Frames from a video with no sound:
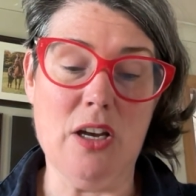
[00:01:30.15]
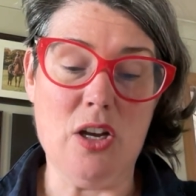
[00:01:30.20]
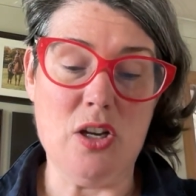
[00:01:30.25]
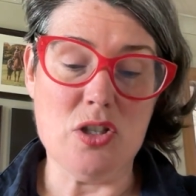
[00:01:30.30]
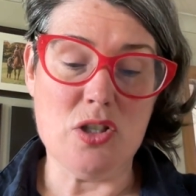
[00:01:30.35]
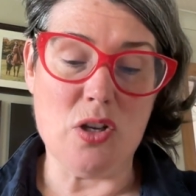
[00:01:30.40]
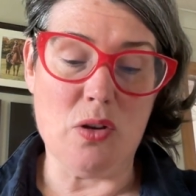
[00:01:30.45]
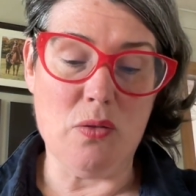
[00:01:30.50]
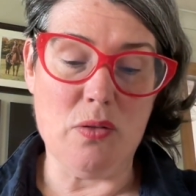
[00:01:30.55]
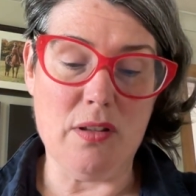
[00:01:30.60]

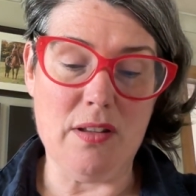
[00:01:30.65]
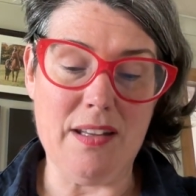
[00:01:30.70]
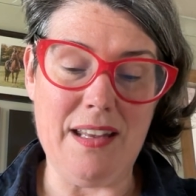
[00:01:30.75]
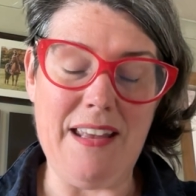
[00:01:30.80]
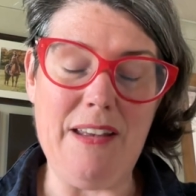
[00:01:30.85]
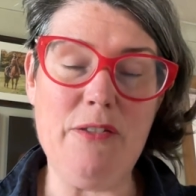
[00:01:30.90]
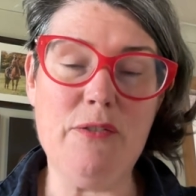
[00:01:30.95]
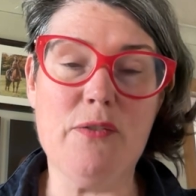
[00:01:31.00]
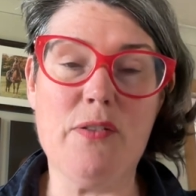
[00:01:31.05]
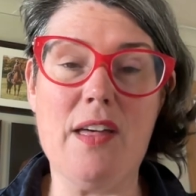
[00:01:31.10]
so that
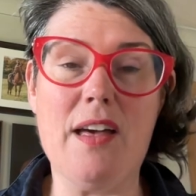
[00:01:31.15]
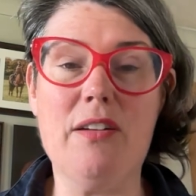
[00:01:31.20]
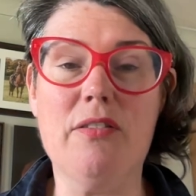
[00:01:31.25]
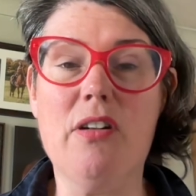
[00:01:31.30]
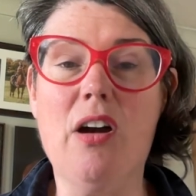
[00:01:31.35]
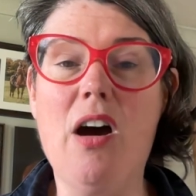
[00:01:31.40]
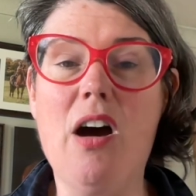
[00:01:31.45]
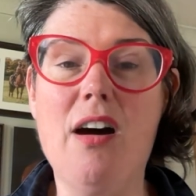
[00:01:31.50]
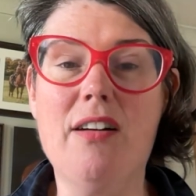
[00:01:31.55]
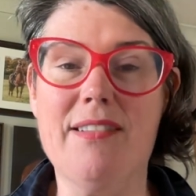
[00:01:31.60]
if there
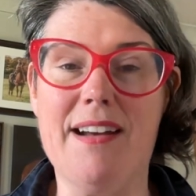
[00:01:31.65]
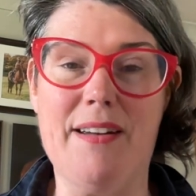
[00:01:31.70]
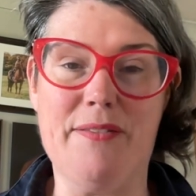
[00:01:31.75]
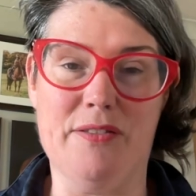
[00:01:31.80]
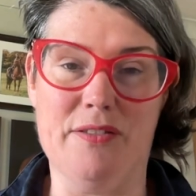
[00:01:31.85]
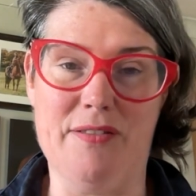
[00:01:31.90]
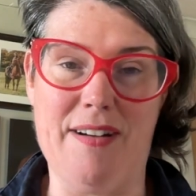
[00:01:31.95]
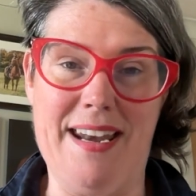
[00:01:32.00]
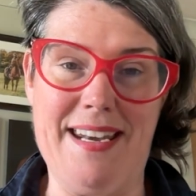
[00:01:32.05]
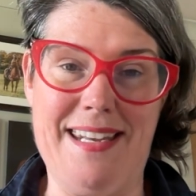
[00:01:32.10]
are
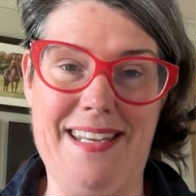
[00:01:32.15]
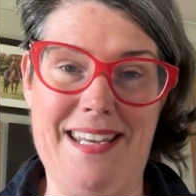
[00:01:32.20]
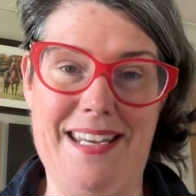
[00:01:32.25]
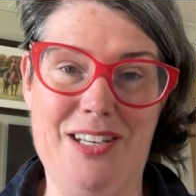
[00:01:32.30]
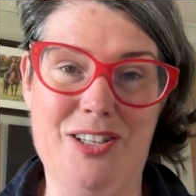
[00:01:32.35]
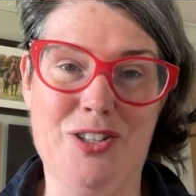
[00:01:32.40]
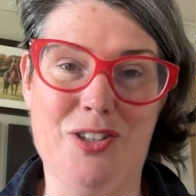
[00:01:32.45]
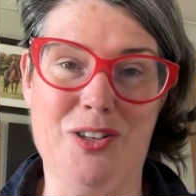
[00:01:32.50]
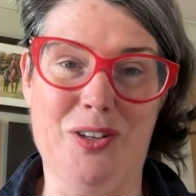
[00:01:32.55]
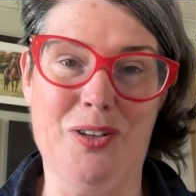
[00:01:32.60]
ever any
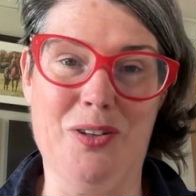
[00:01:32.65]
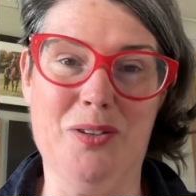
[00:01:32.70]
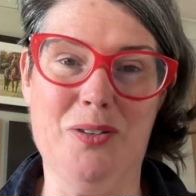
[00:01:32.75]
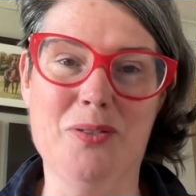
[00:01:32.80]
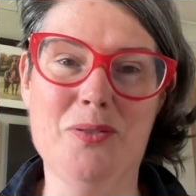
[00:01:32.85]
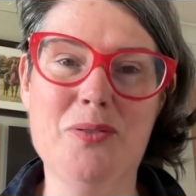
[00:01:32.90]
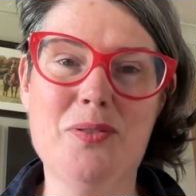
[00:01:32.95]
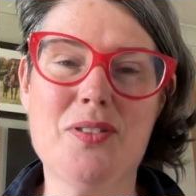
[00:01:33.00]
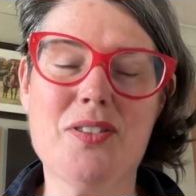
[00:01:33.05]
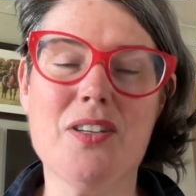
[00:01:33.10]

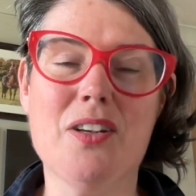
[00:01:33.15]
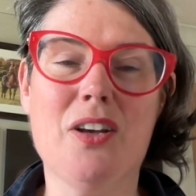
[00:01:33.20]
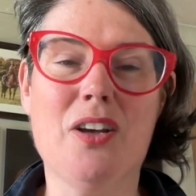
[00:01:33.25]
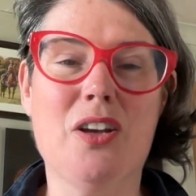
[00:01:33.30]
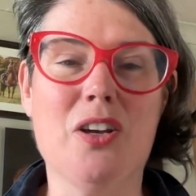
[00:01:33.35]
issues,